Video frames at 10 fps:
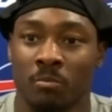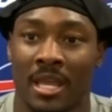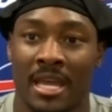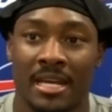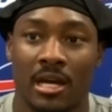
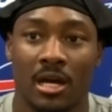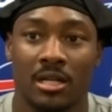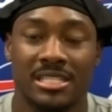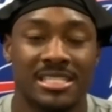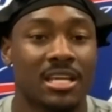and uh,
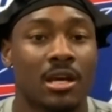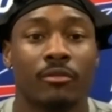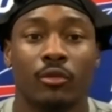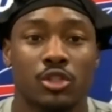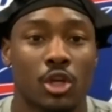to see it come
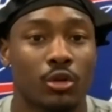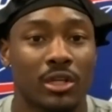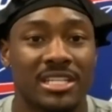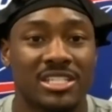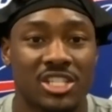full circle and
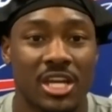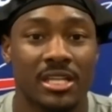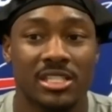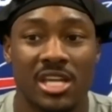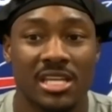get his chance,
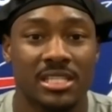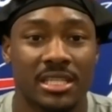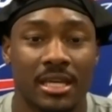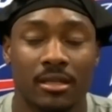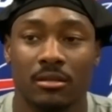his chance
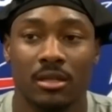again.